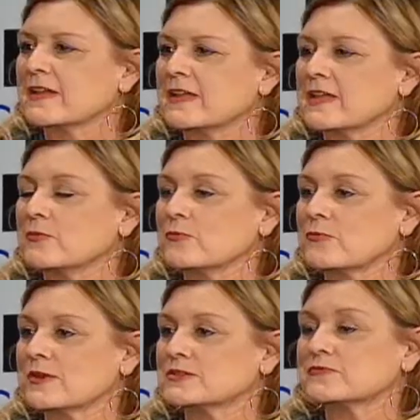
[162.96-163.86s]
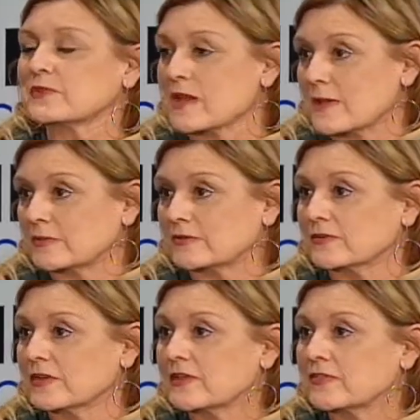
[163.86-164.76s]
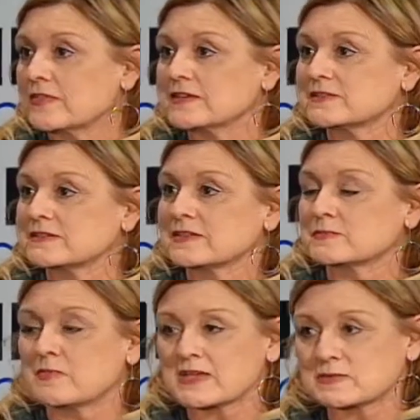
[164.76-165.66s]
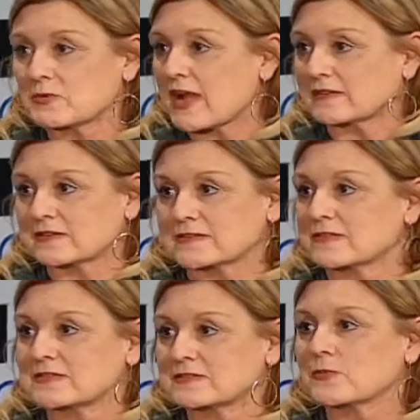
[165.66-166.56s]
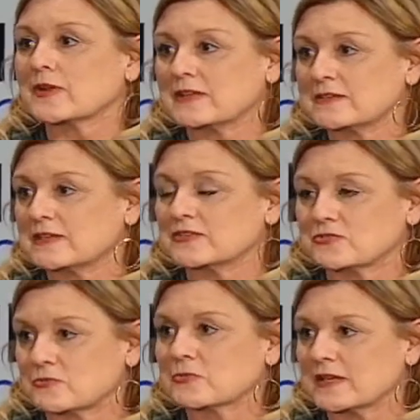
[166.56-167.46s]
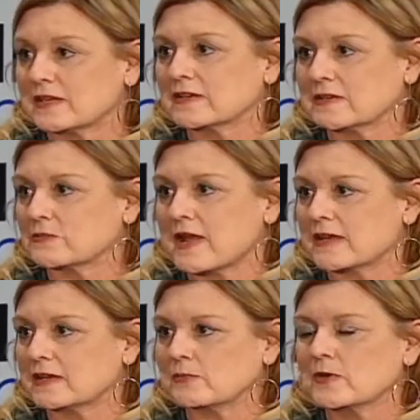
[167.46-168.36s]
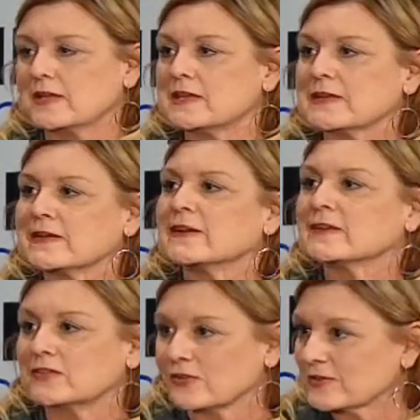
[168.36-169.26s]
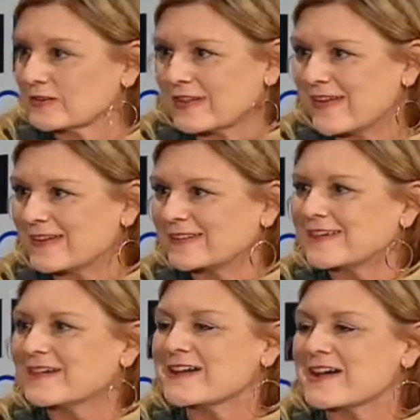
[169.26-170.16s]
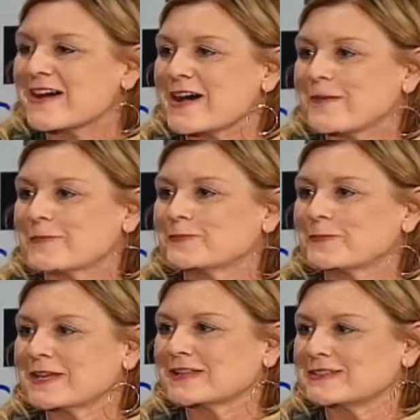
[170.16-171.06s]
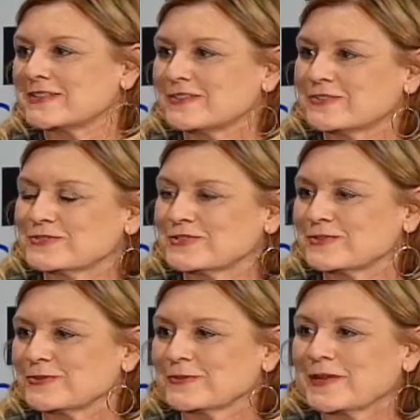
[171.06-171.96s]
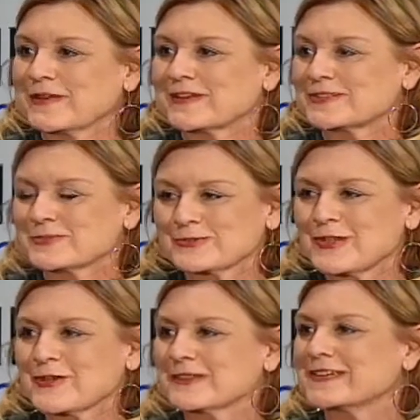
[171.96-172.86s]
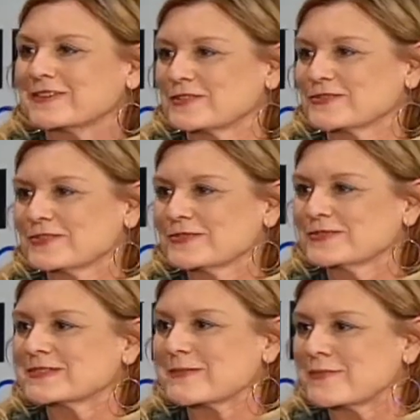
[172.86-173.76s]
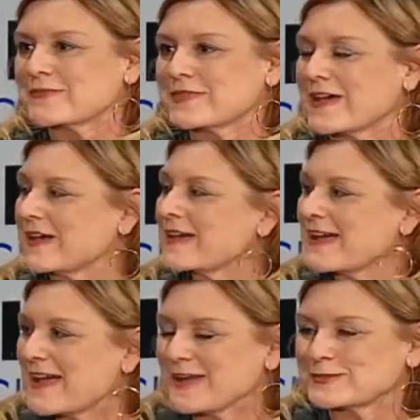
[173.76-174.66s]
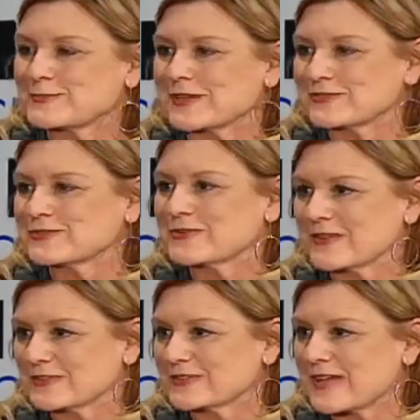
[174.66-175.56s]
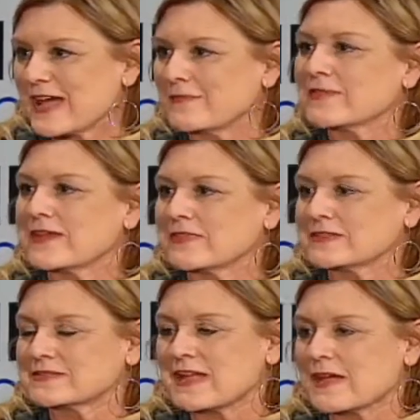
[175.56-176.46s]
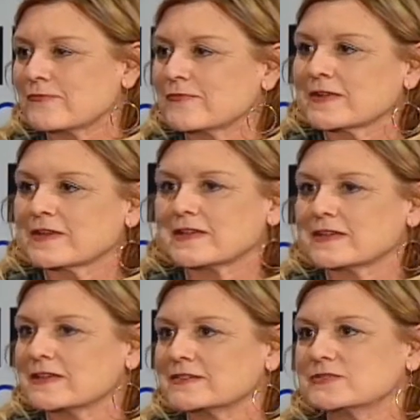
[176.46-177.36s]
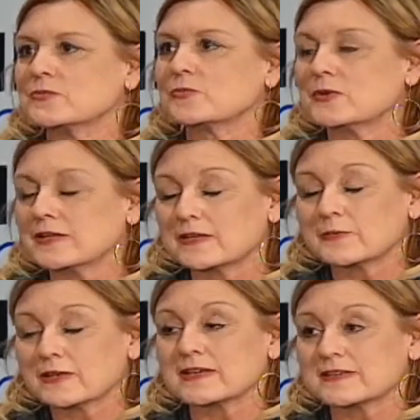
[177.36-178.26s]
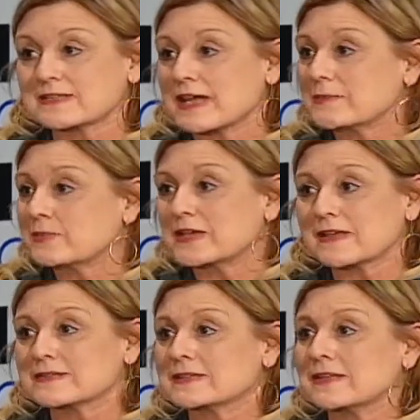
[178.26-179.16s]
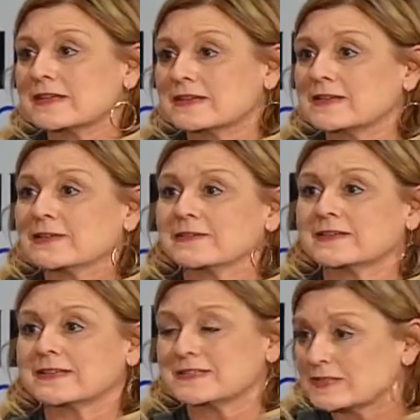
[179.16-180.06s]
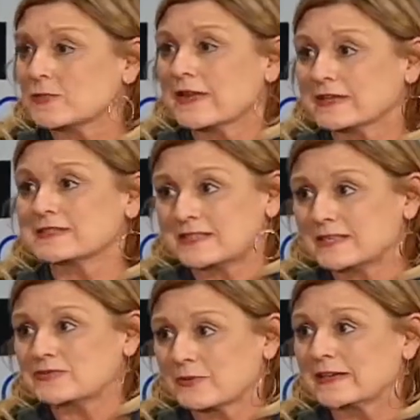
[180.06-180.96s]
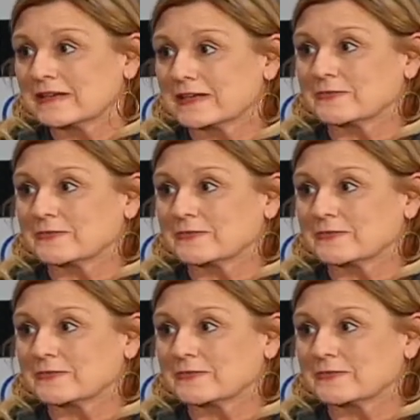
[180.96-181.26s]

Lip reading: It was phenomenal. This is best practice. It's the way to teach reading and writing. We learned a lot. We continue to slowly introduce some of the aspects to our staff, and the staff is really, really excited because it is the way to teach reading and